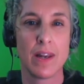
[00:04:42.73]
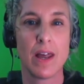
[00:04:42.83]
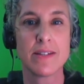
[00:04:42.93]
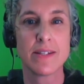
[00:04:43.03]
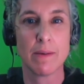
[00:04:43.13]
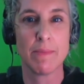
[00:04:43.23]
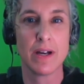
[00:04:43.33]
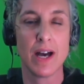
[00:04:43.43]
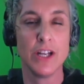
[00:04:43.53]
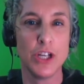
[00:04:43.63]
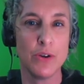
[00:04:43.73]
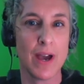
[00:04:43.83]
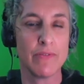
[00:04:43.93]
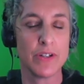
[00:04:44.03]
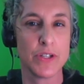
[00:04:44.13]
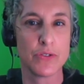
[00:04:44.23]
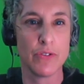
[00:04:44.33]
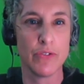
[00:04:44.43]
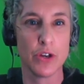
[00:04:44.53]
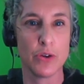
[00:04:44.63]
Last summer, a new evidence
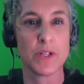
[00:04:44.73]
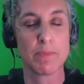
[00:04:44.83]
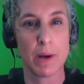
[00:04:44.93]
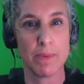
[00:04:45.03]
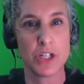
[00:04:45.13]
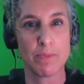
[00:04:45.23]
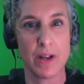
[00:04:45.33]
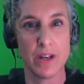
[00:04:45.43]
review was published by the